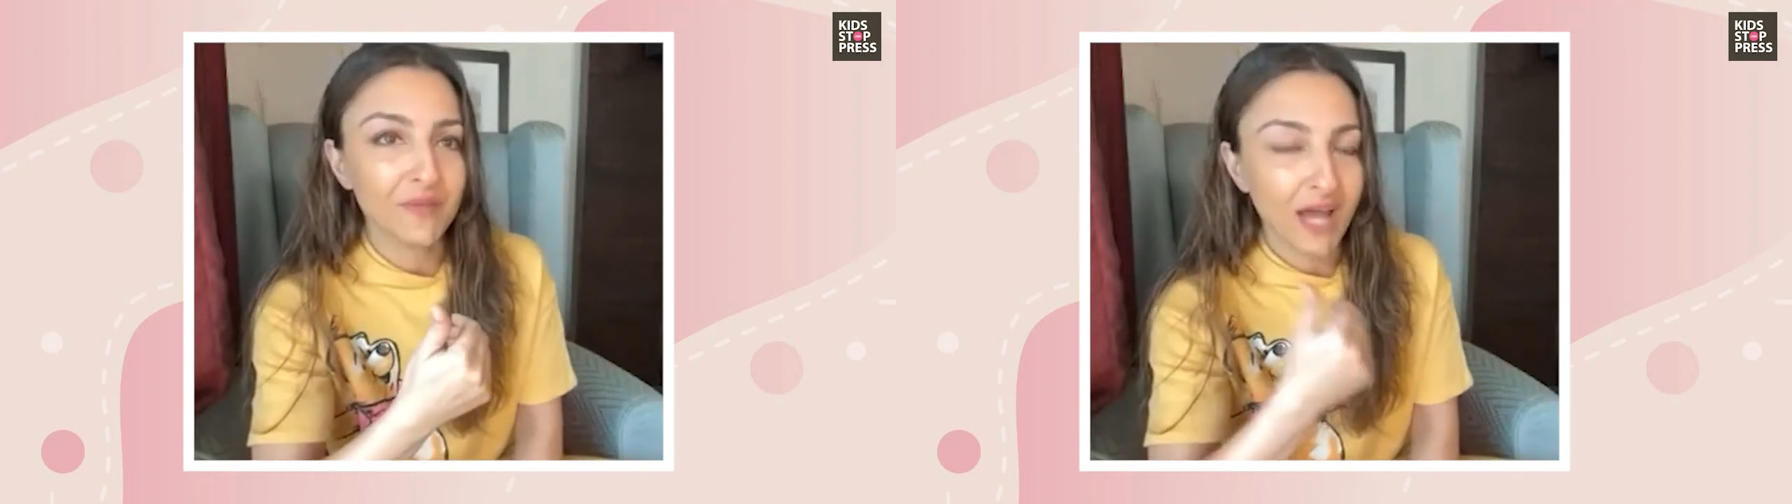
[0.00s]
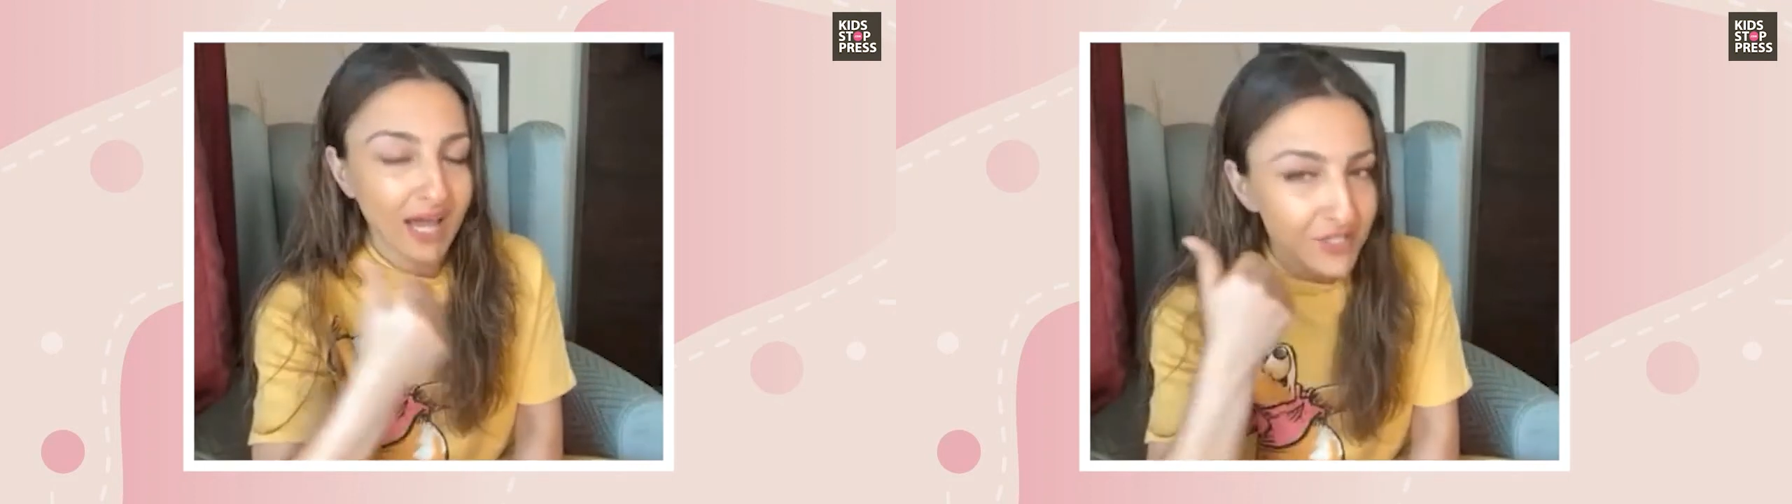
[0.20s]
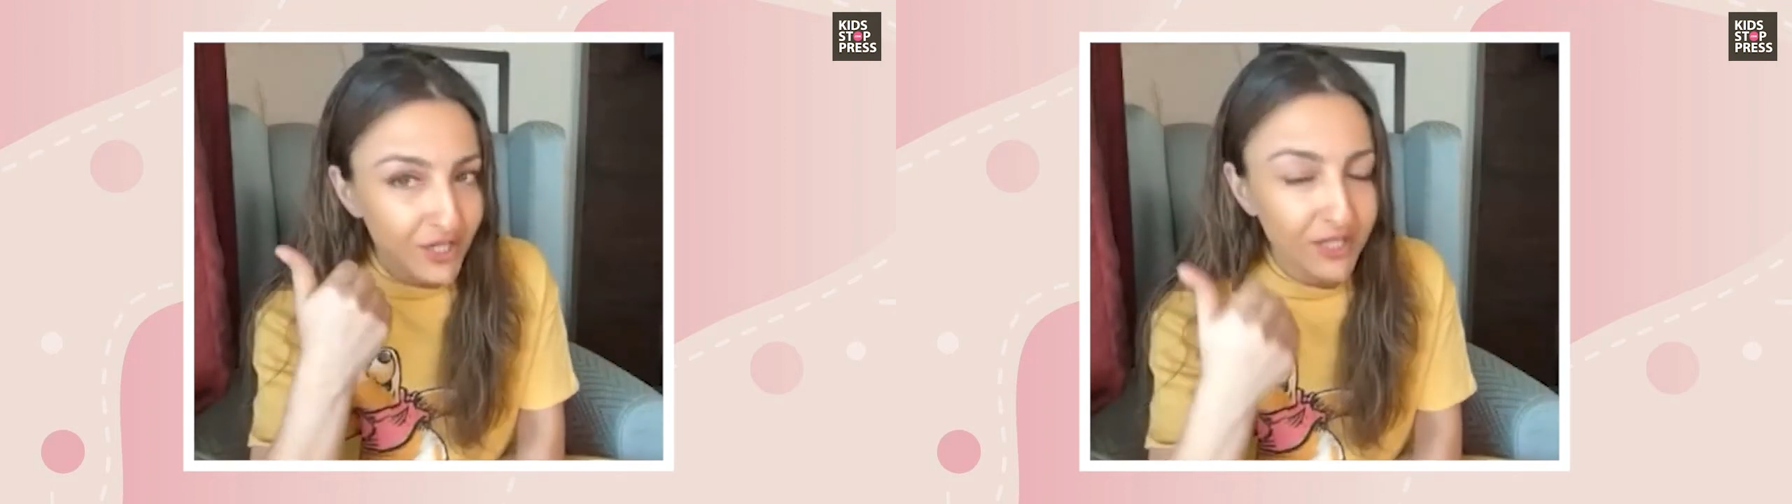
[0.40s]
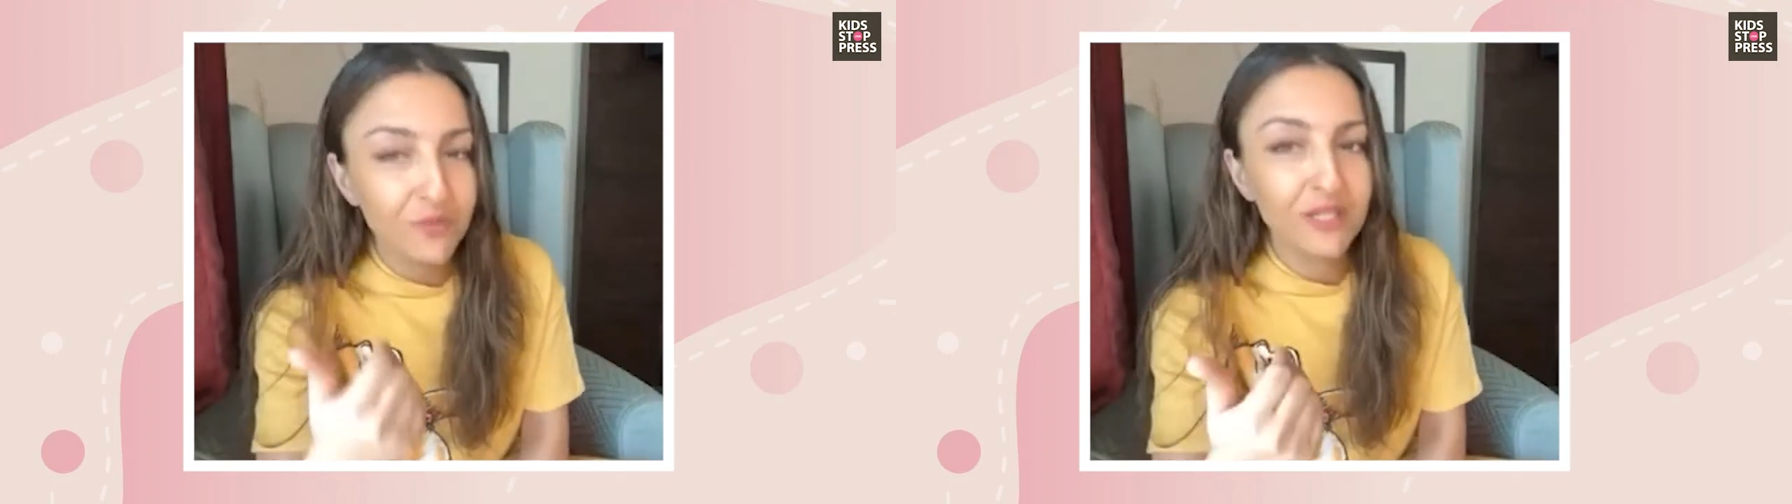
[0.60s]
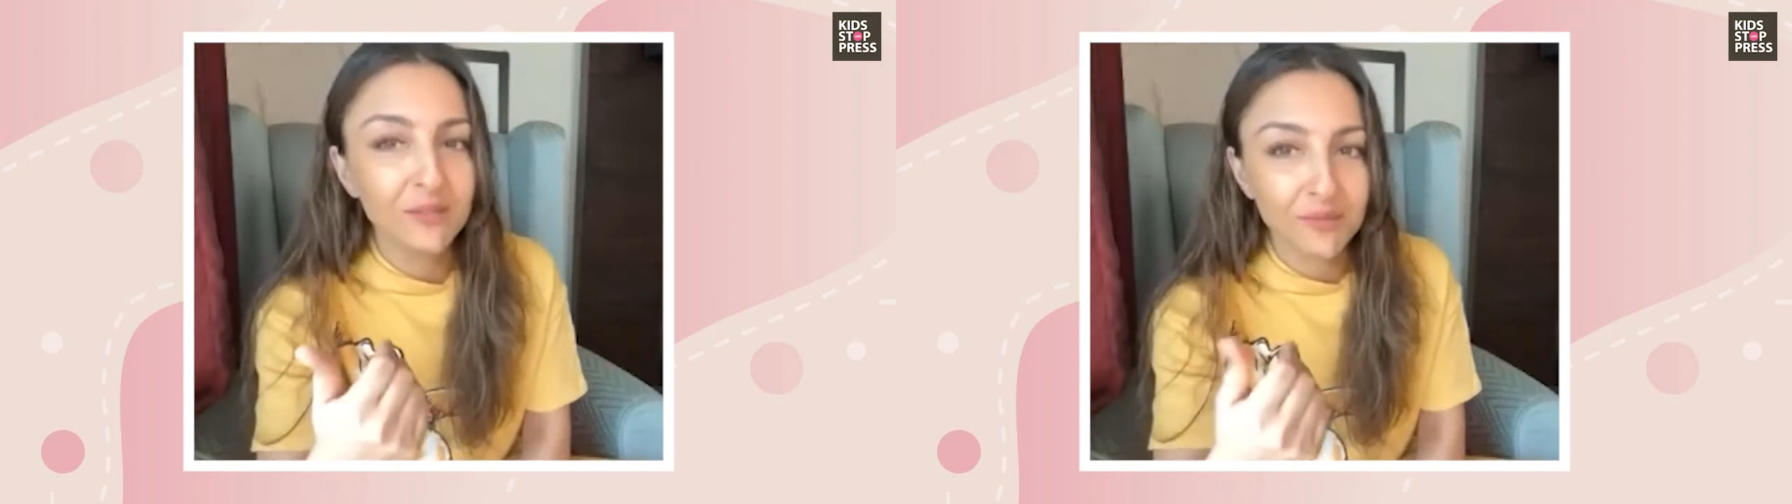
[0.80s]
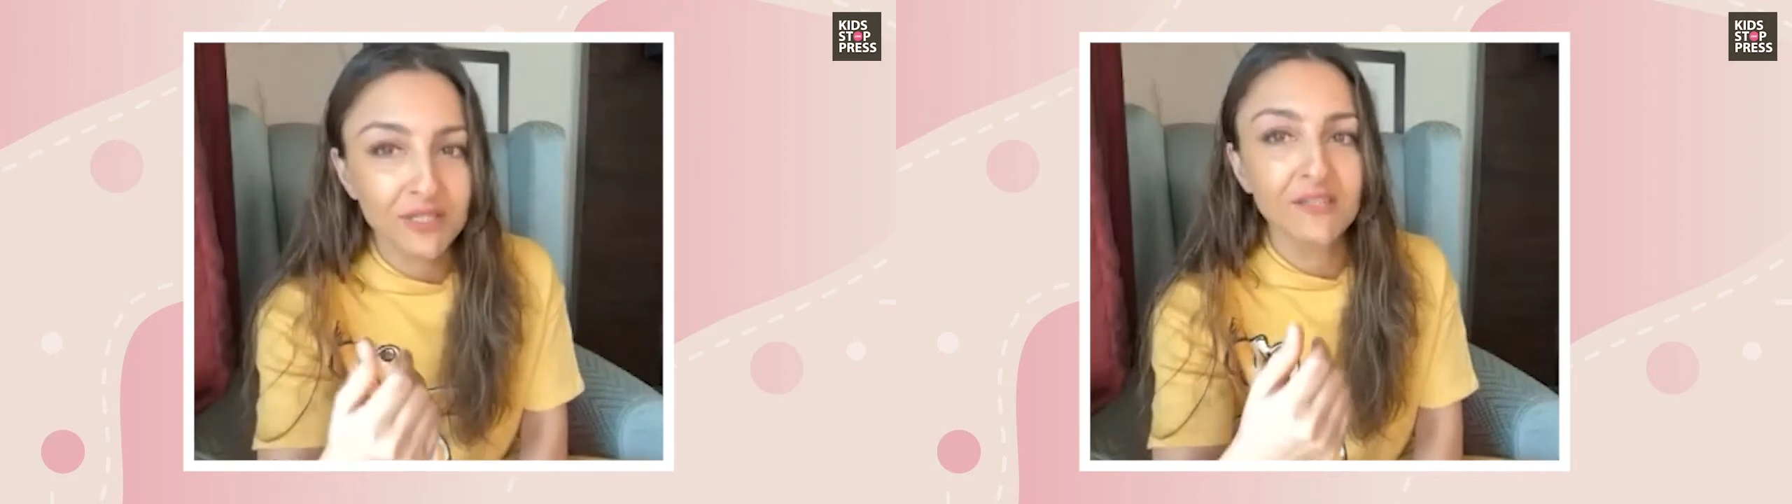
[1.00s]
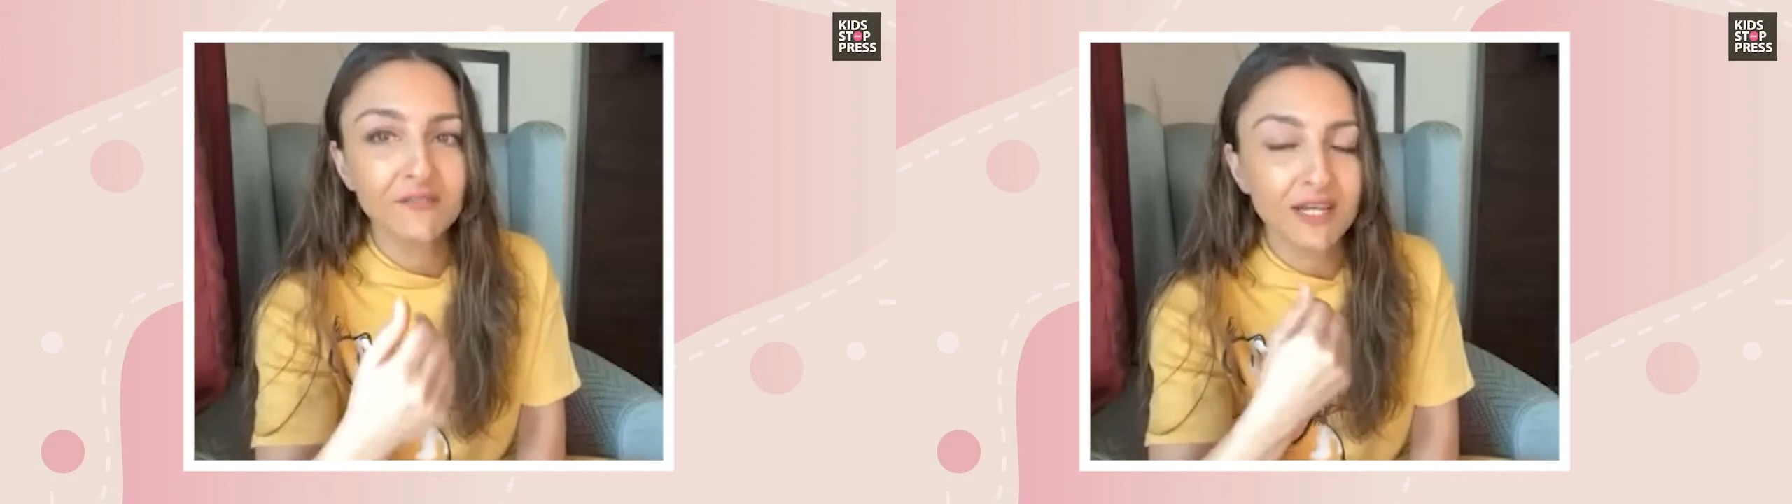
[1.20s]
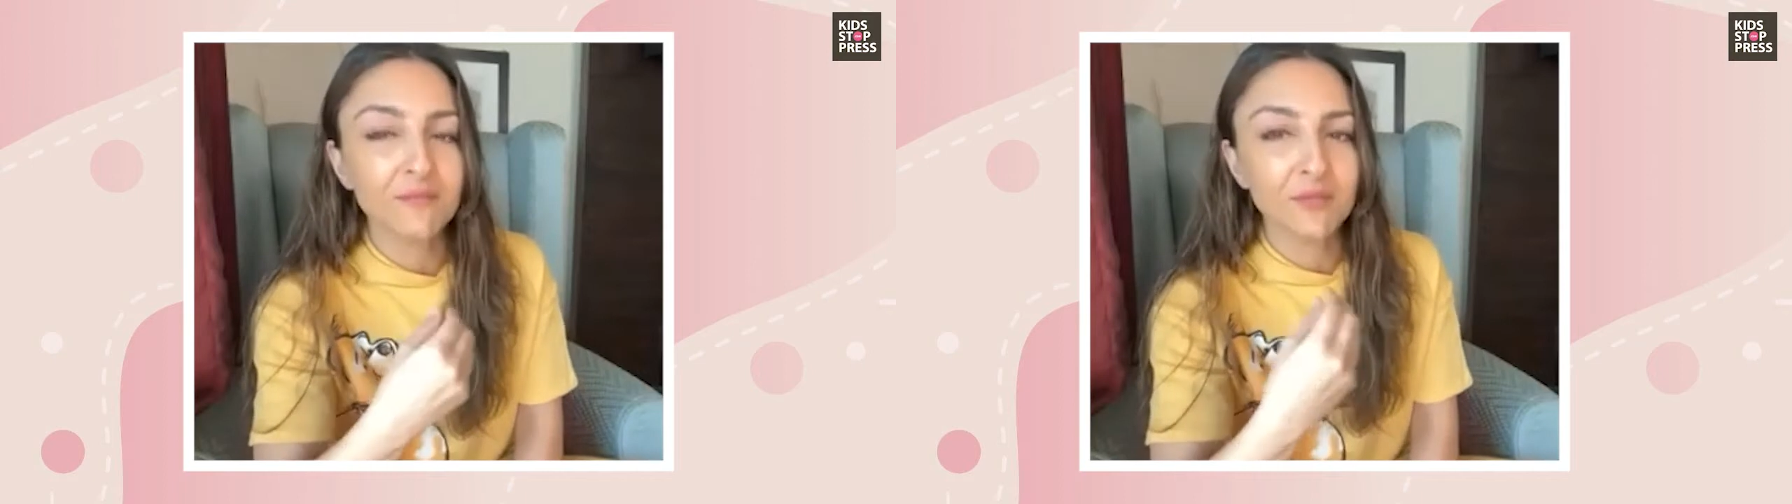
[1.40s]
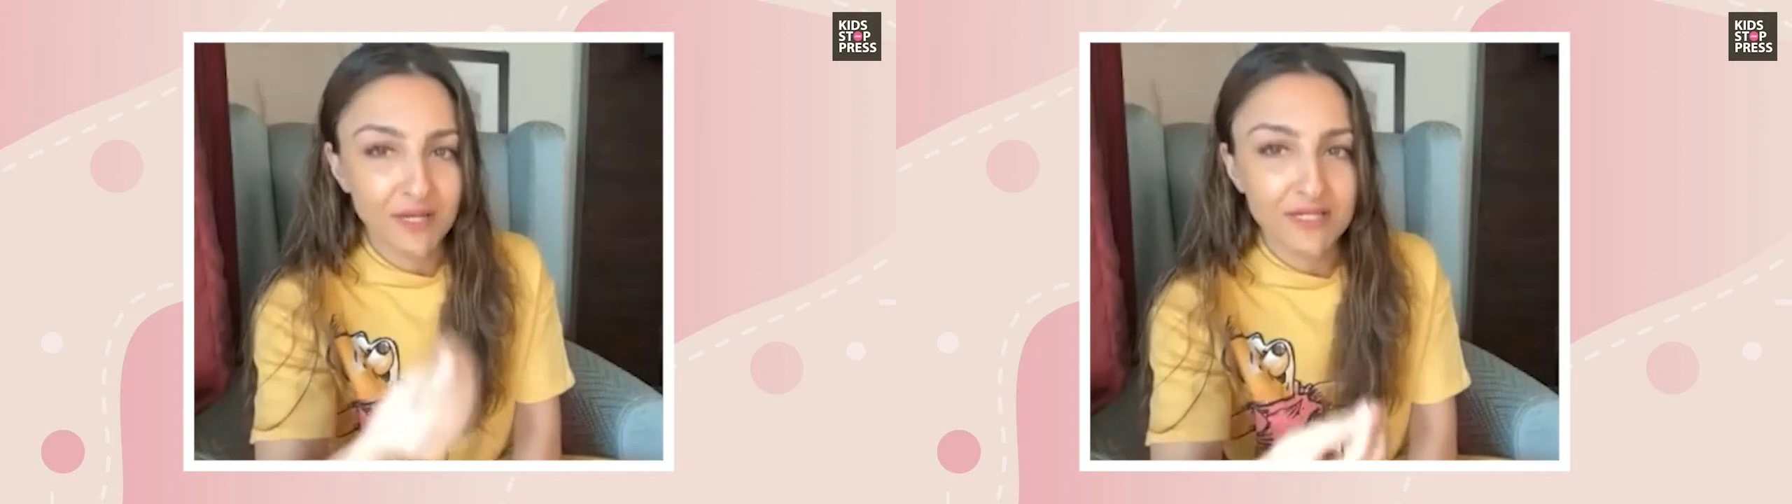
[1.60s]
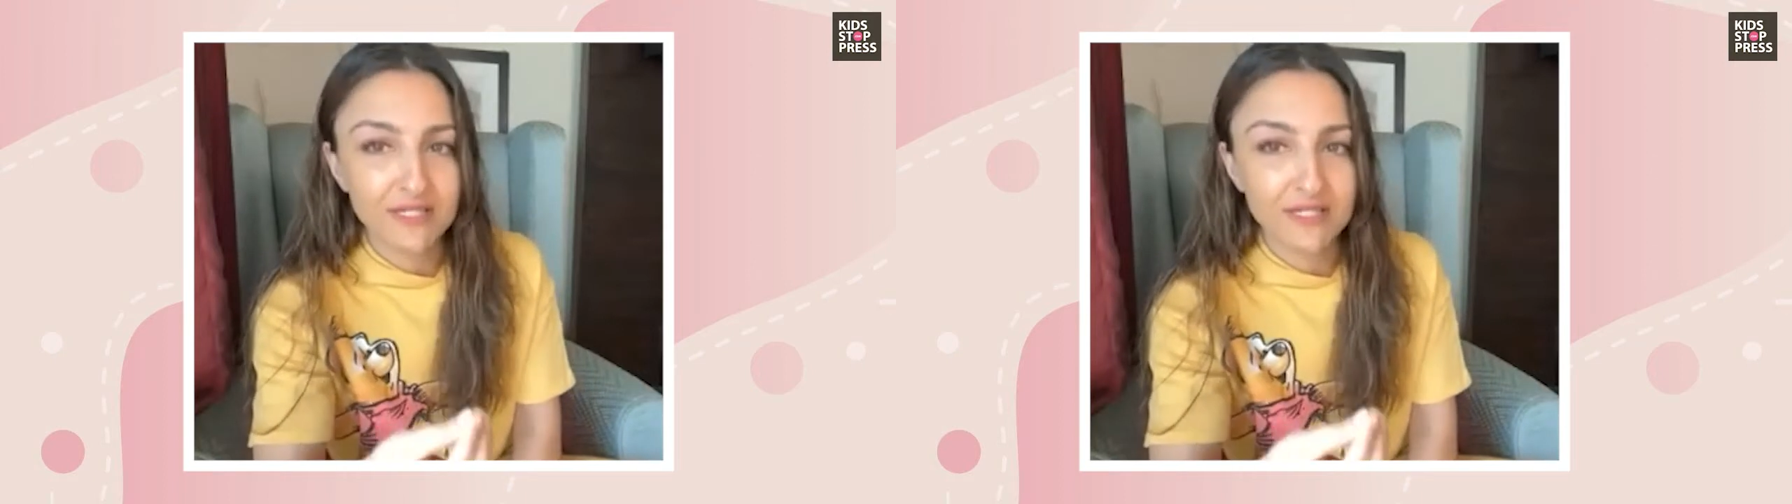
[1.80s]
I genuinely believe that I'm the best